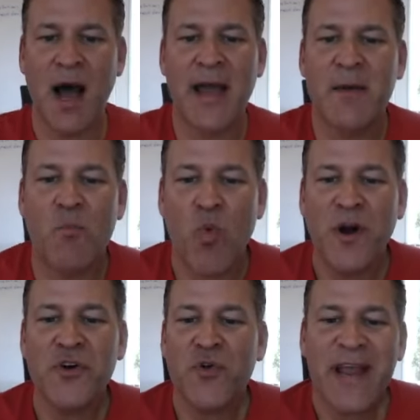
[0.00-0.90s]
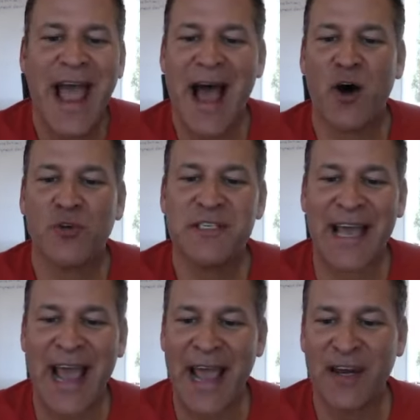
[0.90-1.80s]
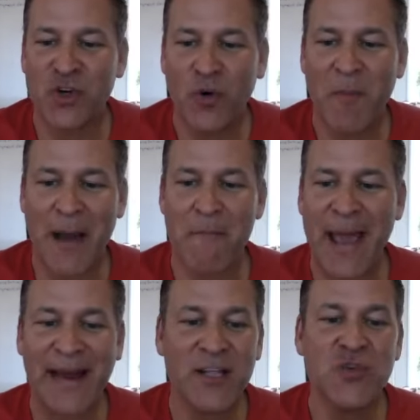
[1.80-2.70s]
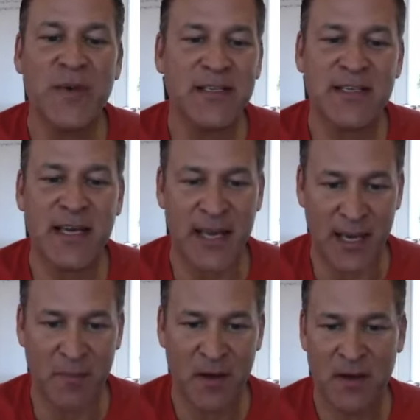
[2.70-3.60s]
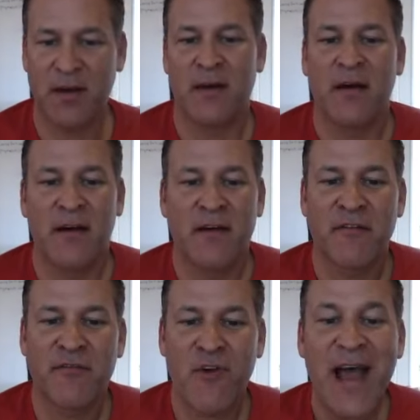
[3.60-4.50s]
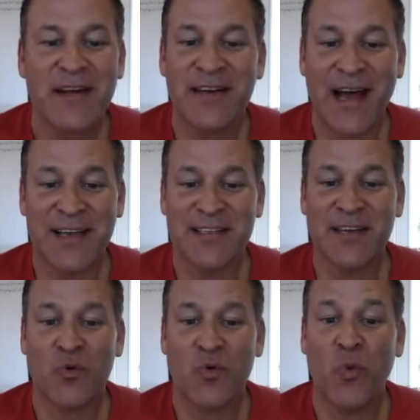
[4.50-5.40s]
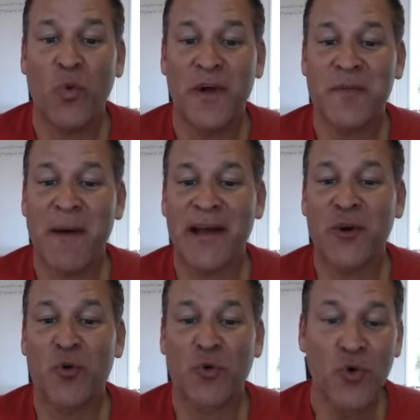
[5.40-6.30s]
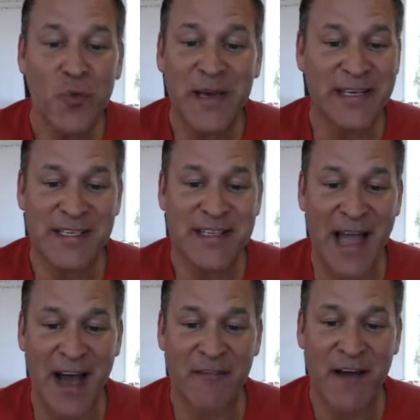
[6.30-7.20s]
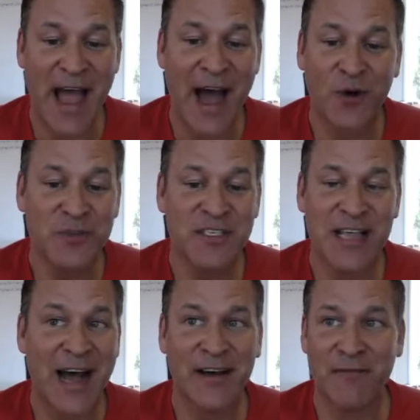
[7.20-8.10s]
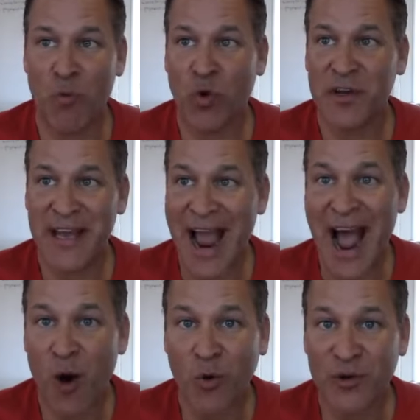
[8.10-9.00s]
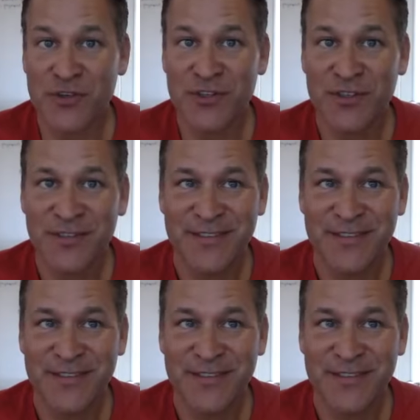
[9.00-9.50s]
I am wondering how to handle my management team fraternizing with my grooming staff outside of working hours.